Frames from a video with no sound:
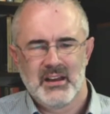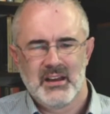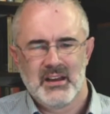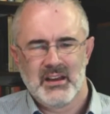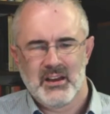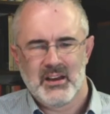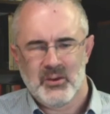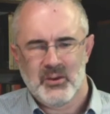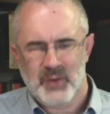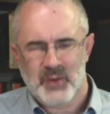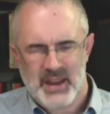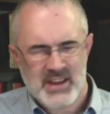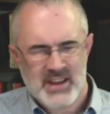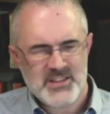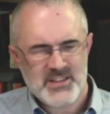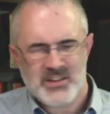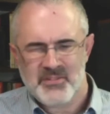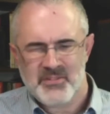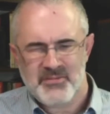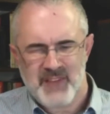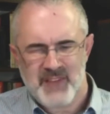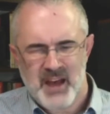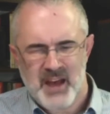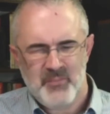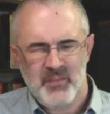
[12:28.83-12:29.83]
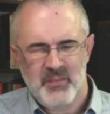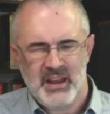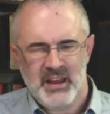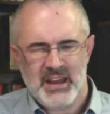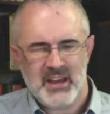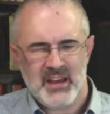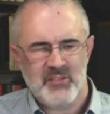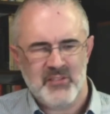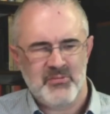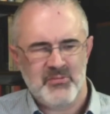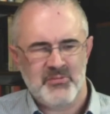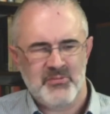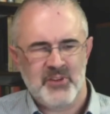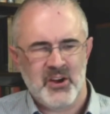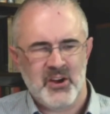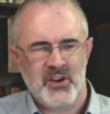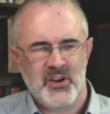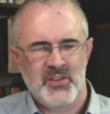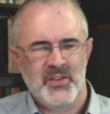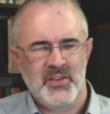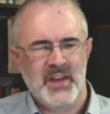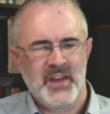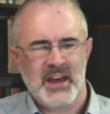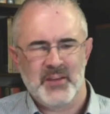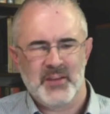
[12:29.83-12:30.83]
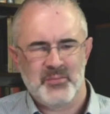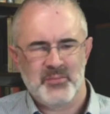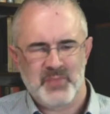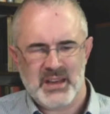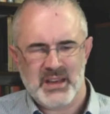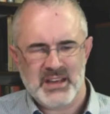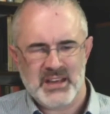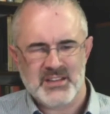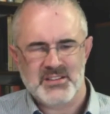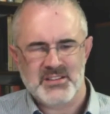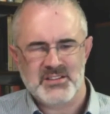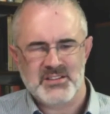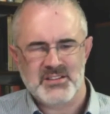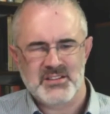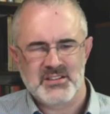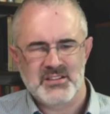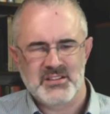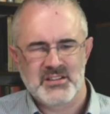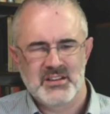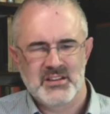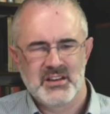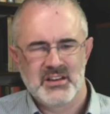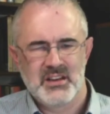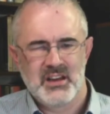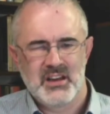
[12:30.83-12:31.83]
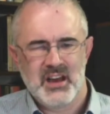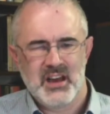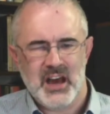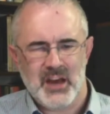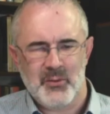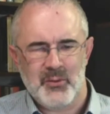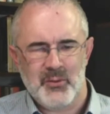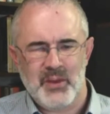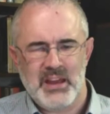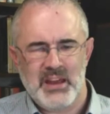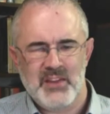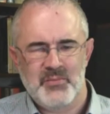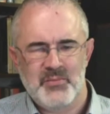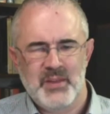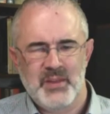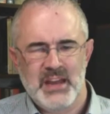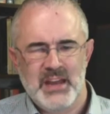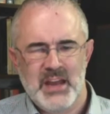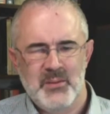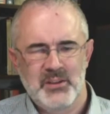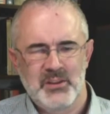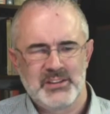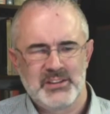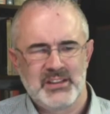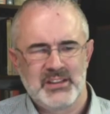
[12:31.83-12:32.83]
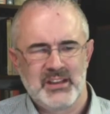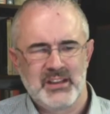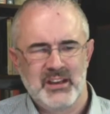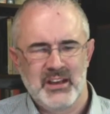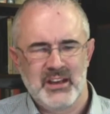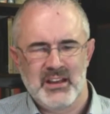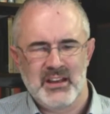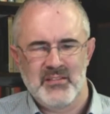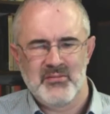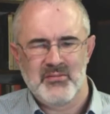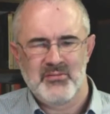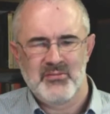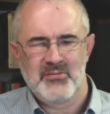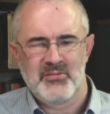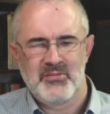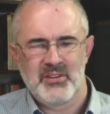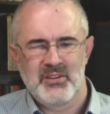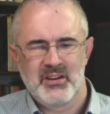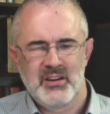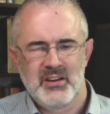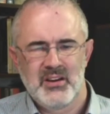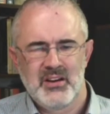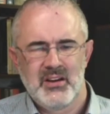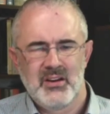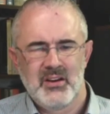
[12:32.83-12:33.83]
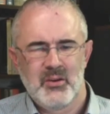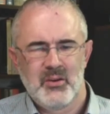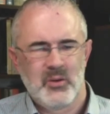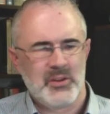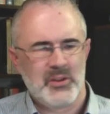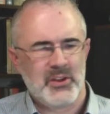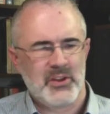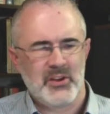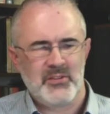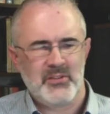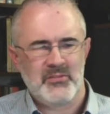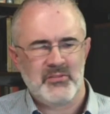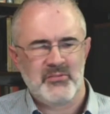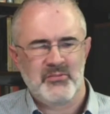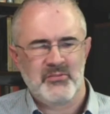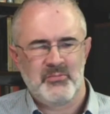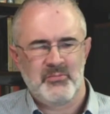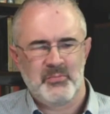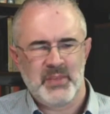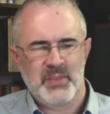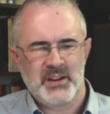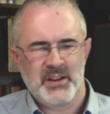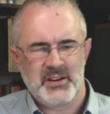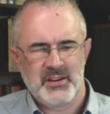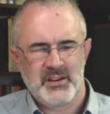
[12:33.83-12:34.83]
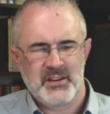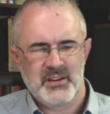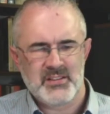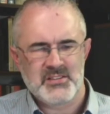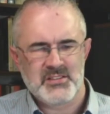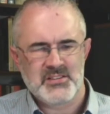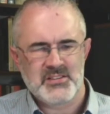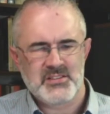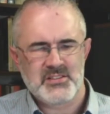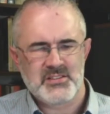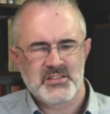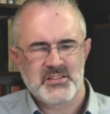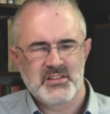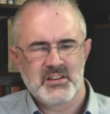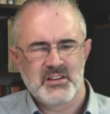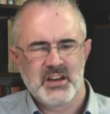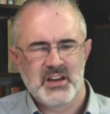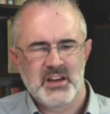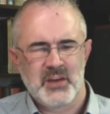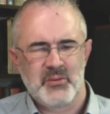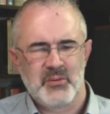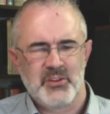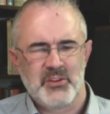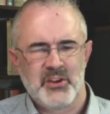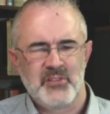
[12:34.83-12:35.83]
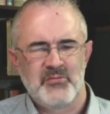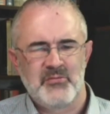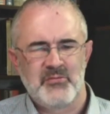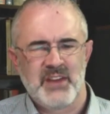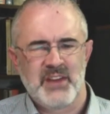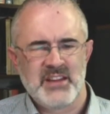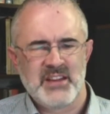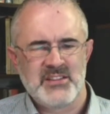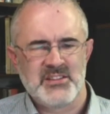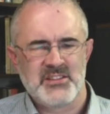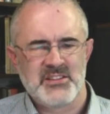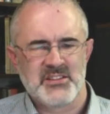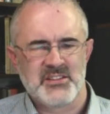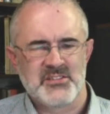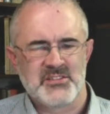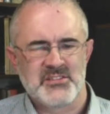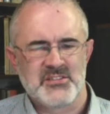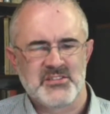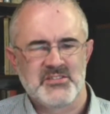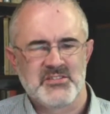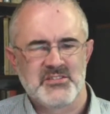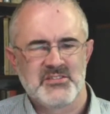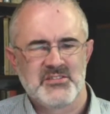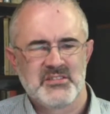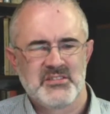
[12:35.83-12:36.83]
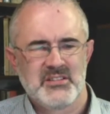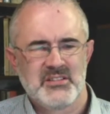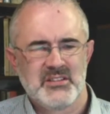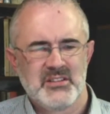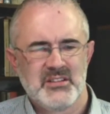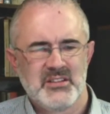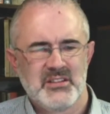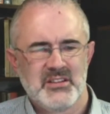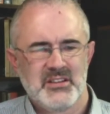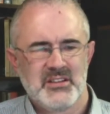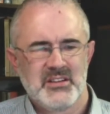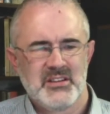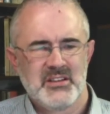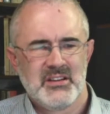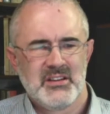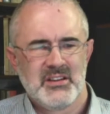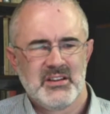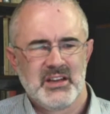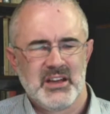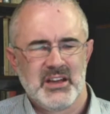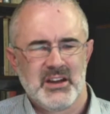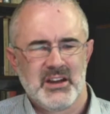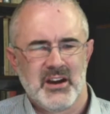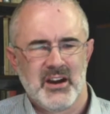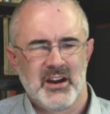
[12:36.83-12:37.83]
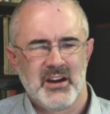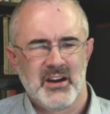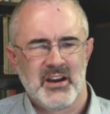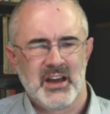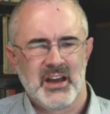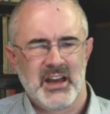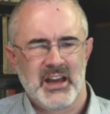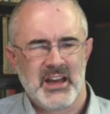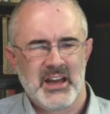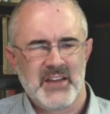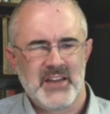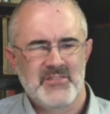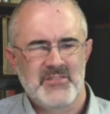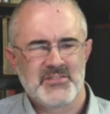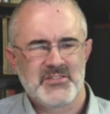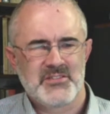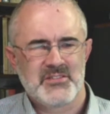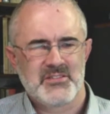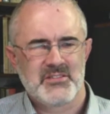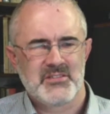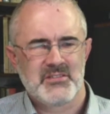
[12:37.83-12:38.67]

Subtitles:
We as a family have found that peace, and we have been able to live without bitterness and without vengeance in our lives."